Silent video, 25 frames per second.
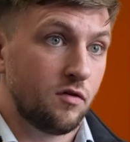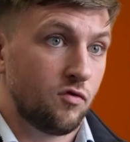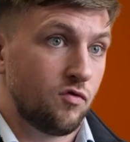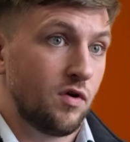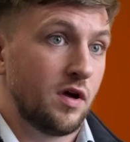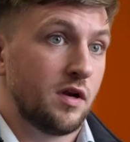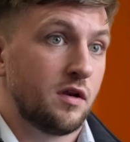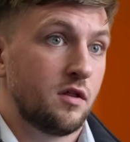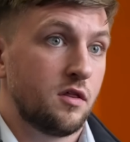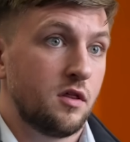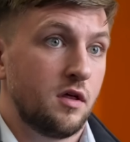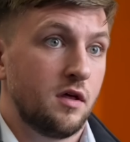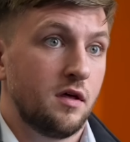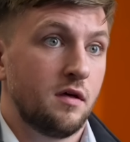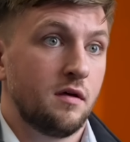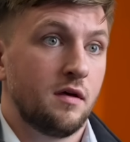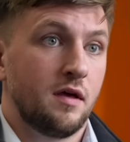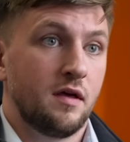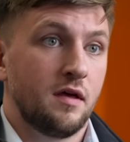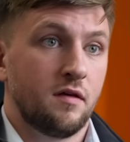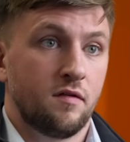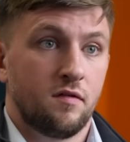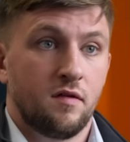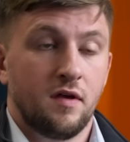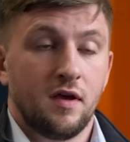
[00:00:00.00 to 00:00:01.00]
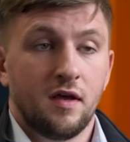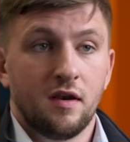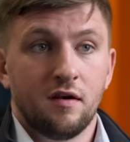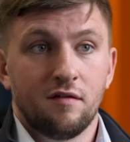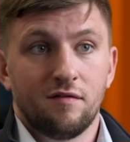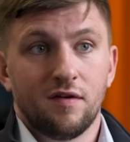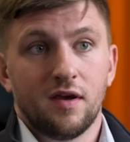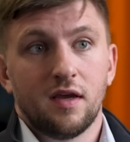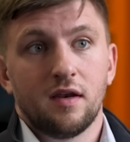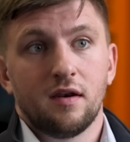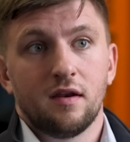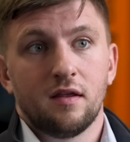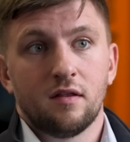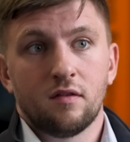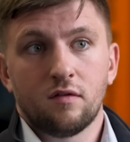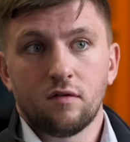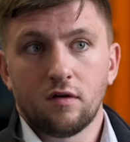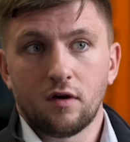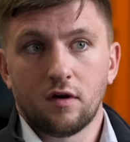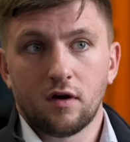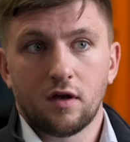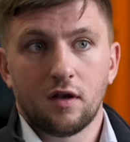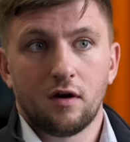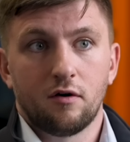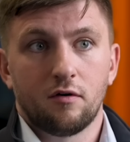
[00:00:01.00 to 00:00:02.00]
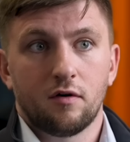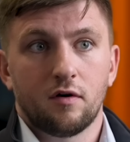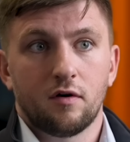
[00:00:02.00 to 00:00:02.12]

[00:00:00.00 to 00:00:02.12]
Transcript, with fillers: strategy is to innovate in circular